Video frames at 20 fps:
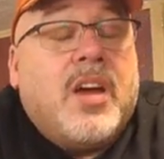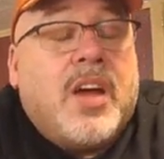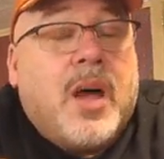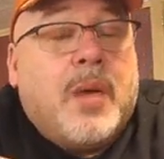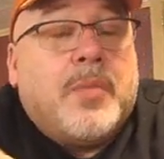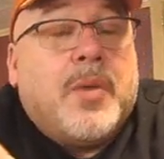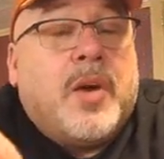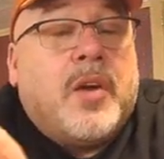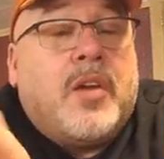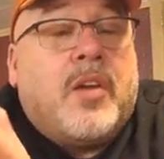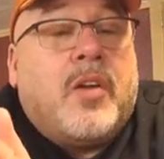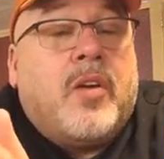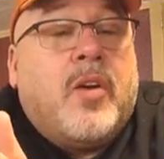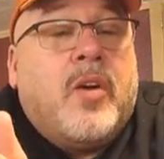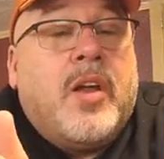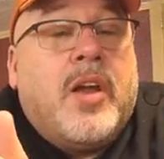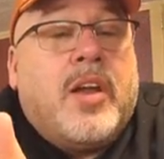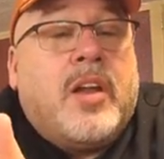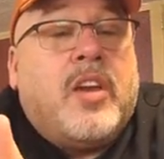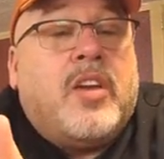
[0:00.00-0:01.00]
I'm going to
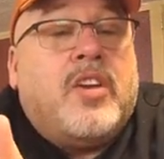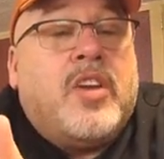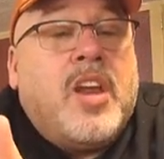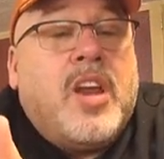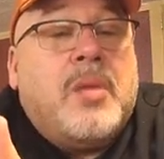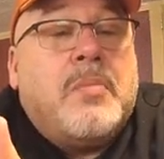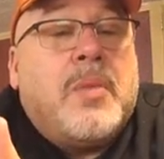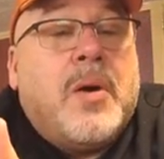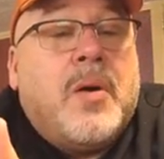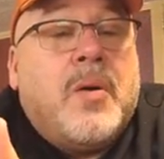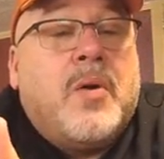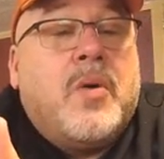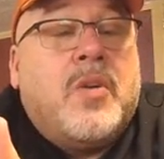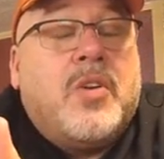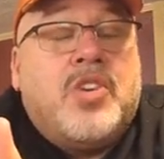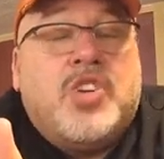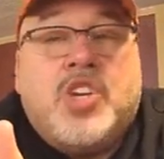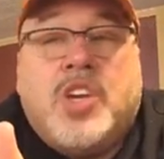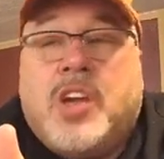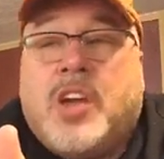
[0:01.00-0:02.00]
learn how to debone
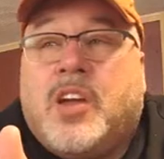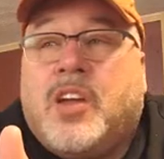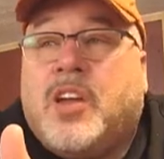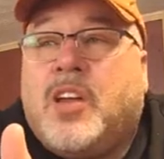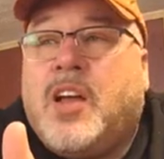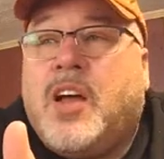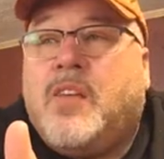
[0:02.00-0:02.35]
a chicken.